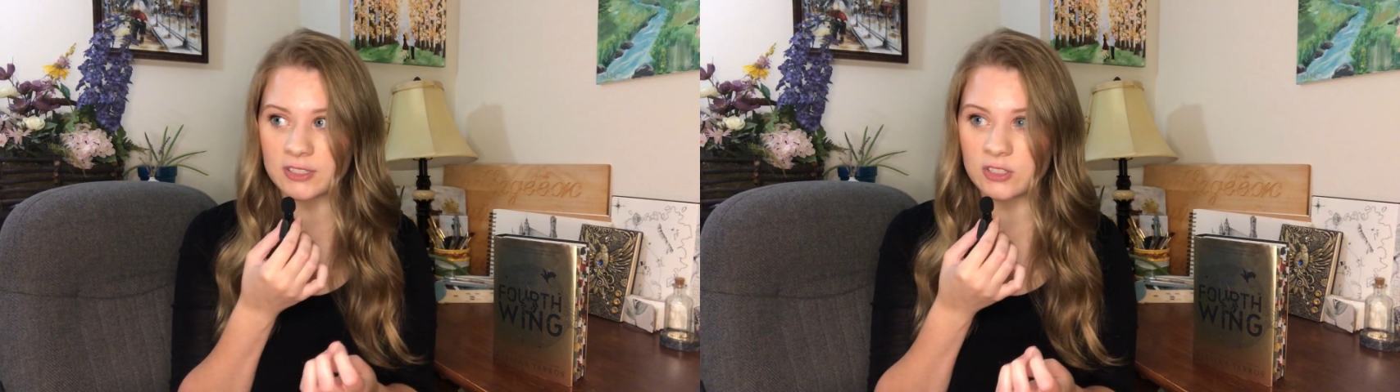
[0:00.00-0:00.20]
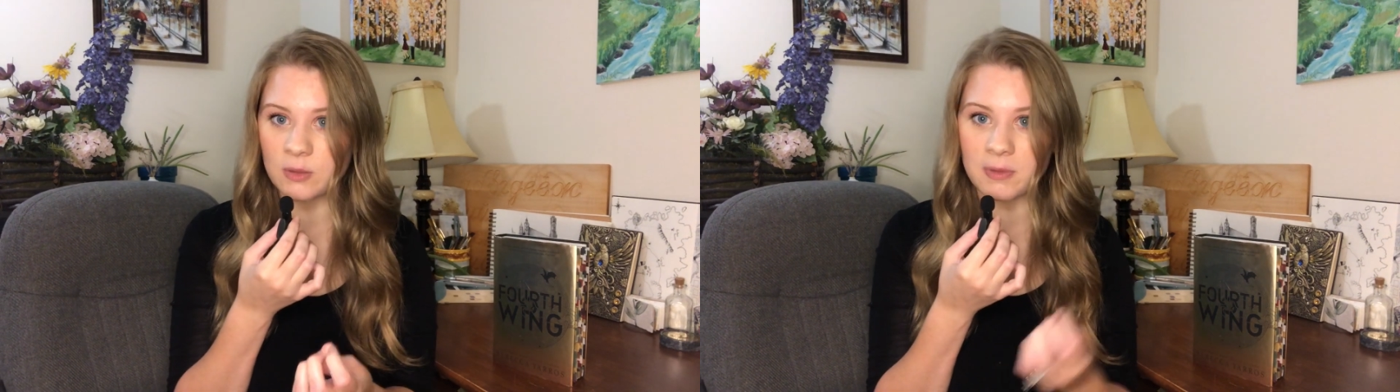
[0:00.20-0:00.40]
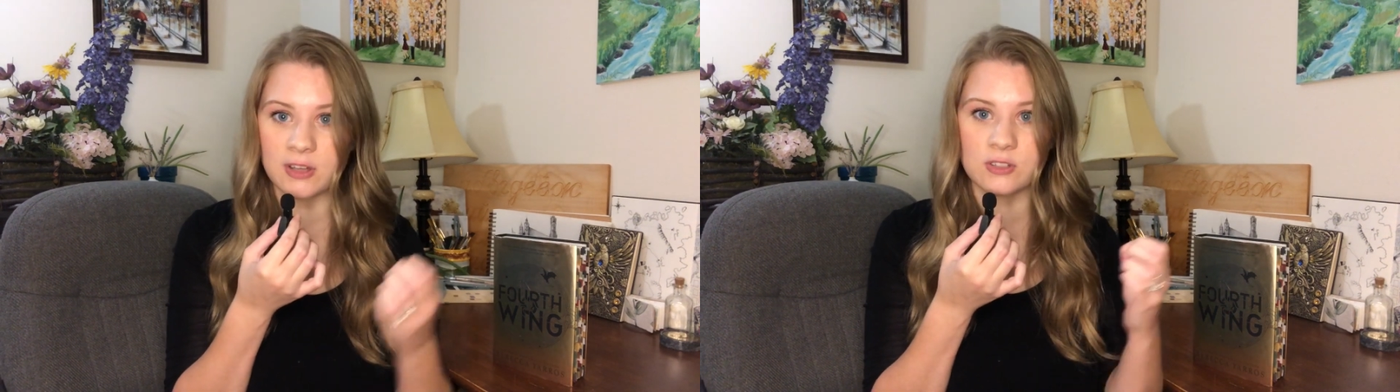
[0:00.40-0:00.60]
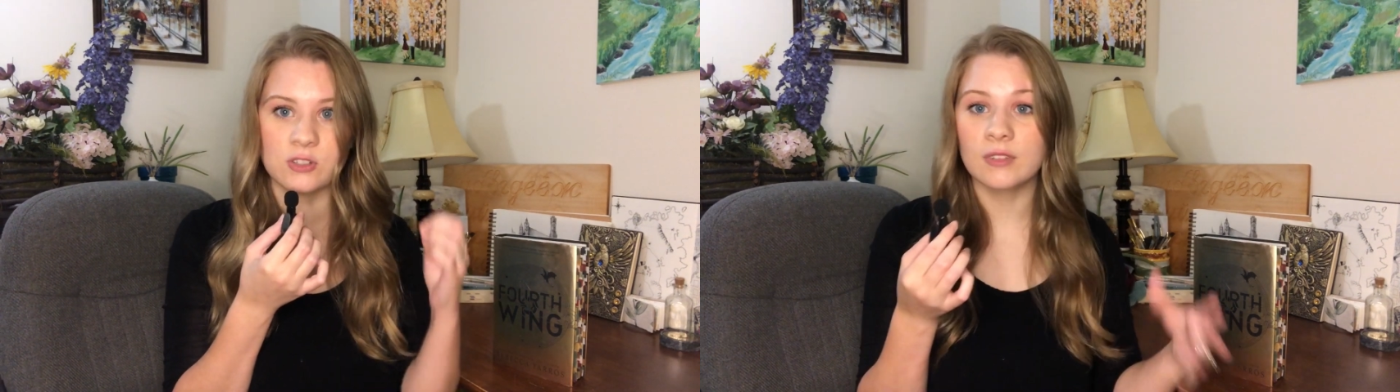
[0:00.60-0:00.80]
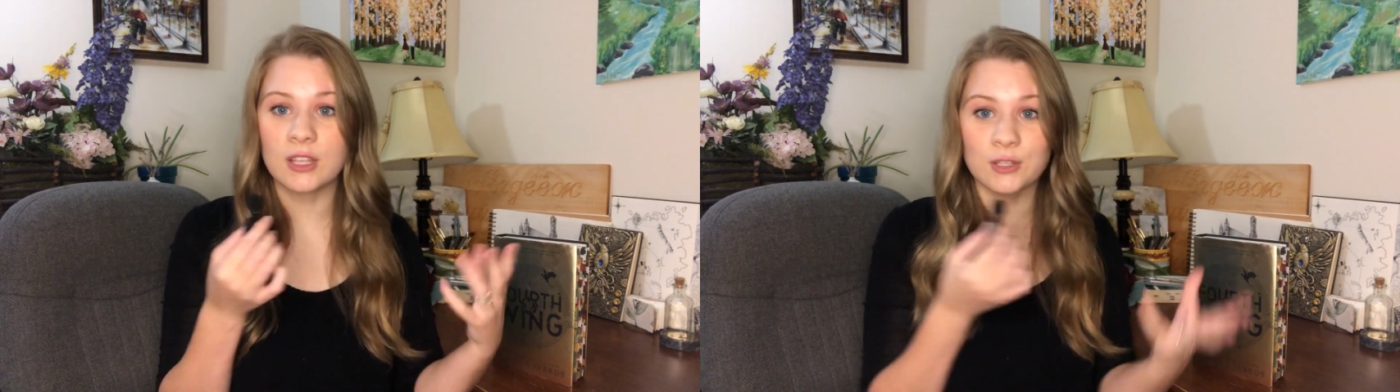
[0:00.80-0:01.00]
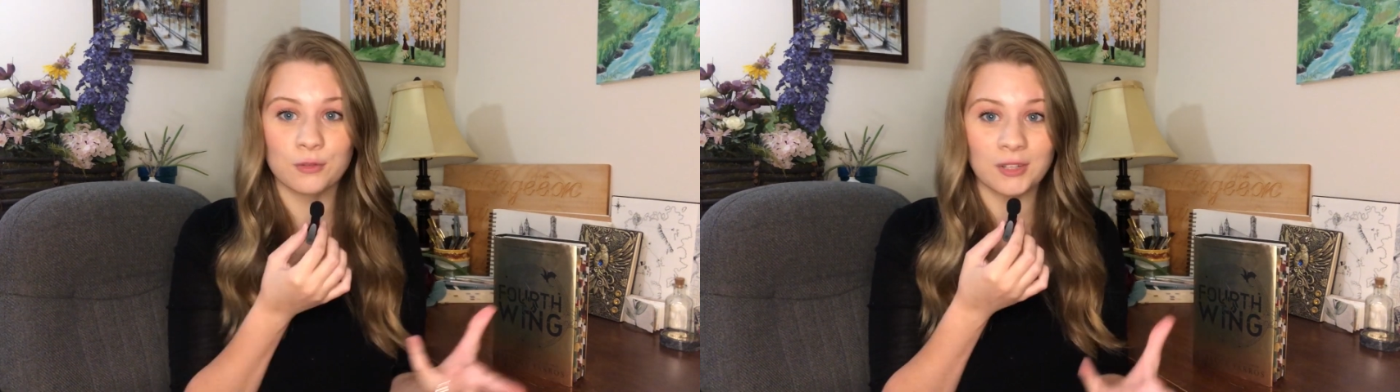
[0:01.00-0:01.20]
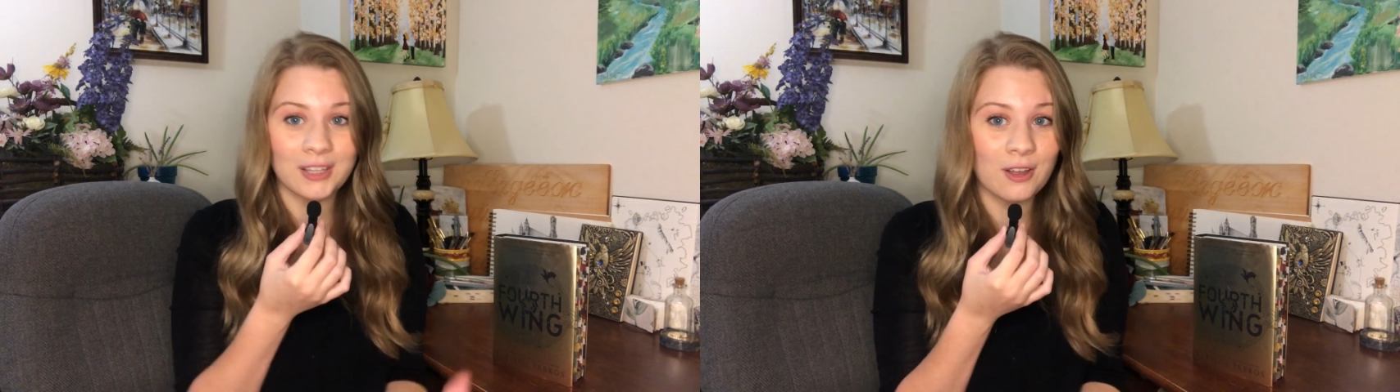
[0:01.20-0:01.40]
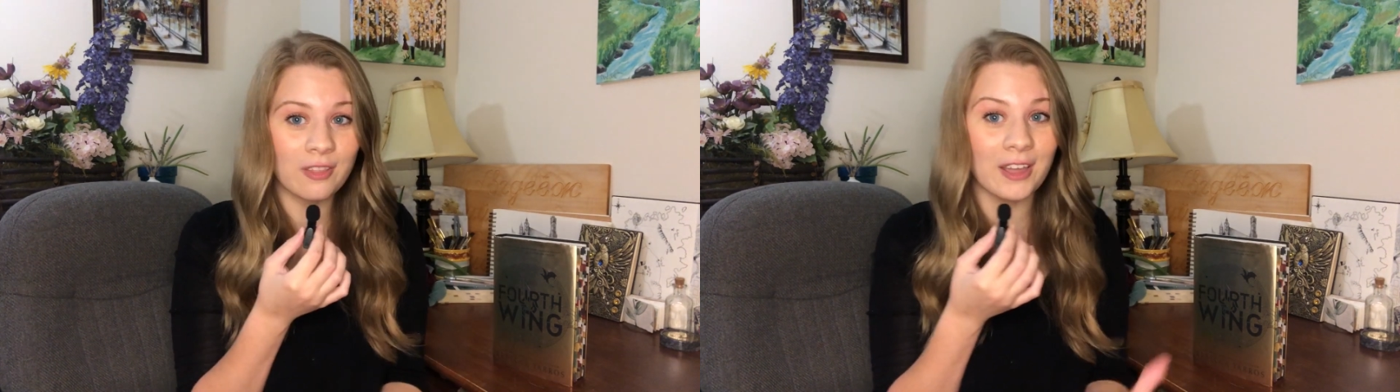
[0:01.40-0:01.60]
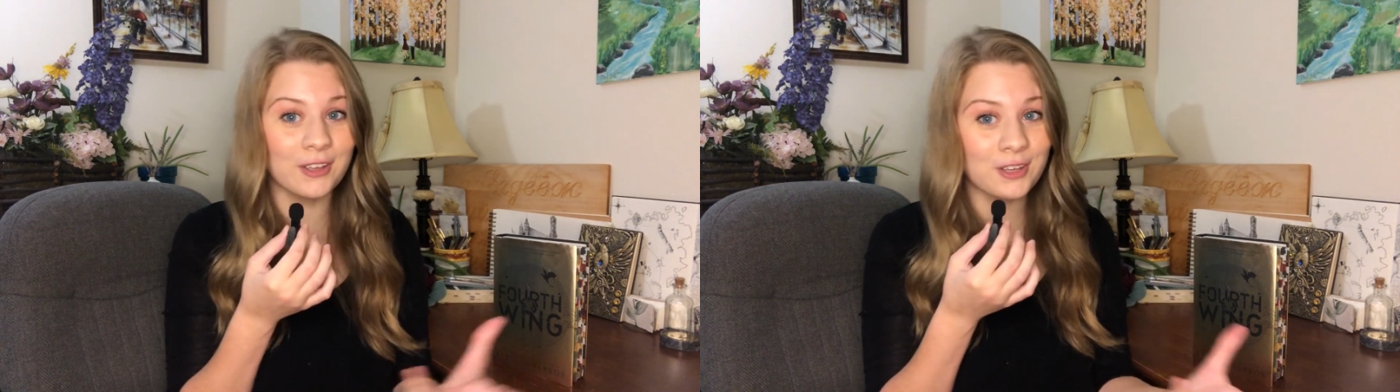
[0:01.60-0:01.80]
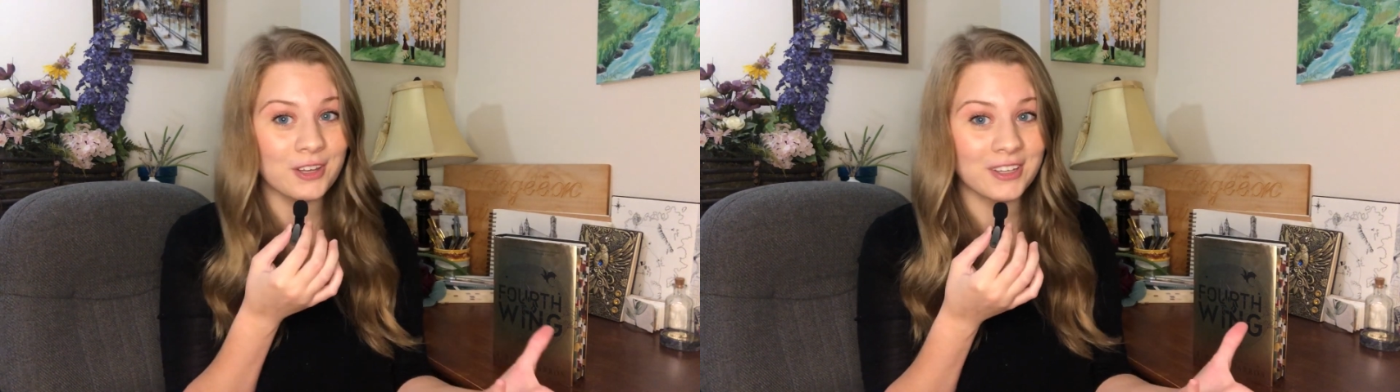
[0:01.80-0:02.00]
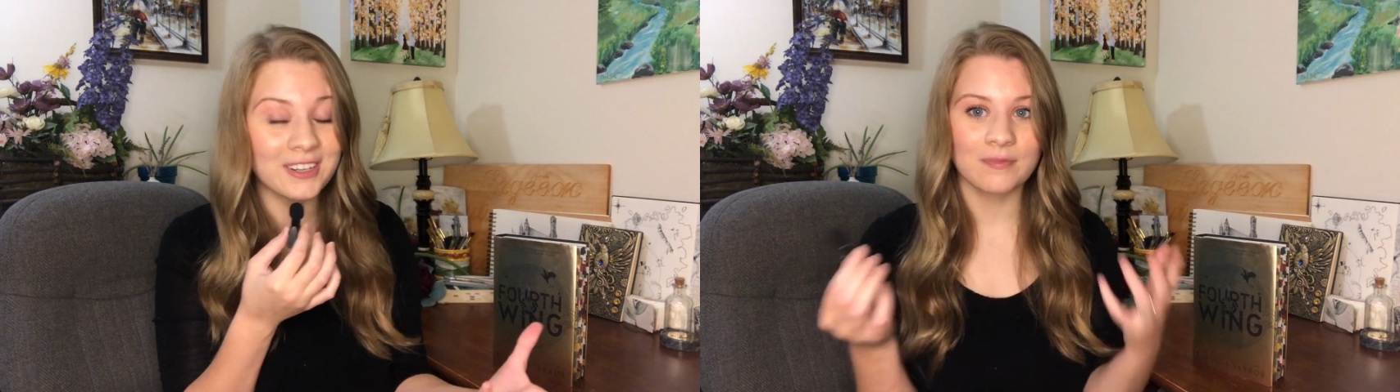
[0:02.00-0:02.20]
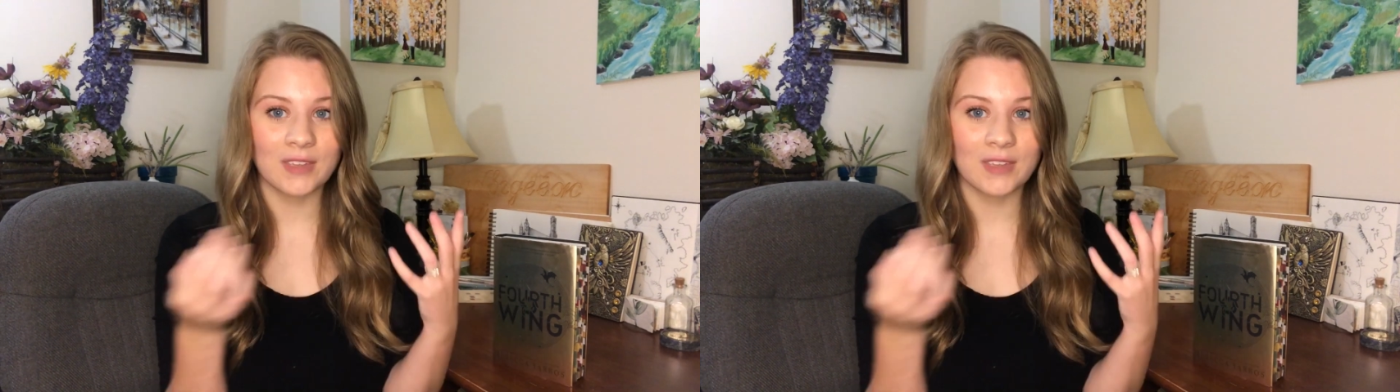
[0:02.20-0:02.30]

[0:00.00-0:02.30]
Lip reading: so much? Is it really all that good?